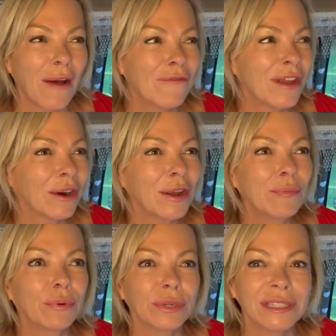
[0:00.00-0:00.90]
very
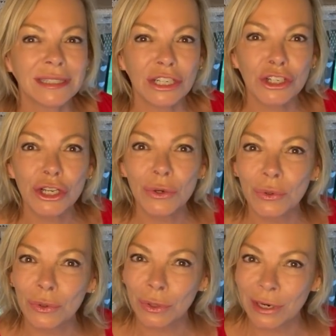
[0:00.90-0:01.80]
precision
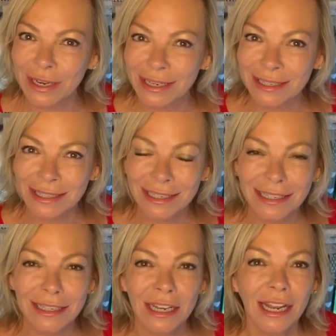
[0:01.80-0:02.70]

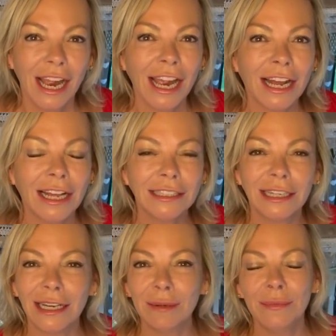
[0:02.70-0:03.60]
oriented, and
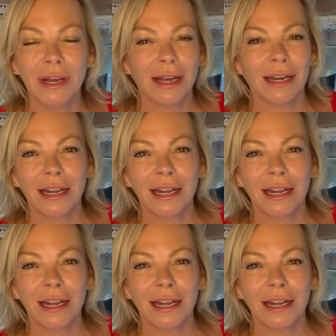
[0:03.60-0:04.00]
I'm not.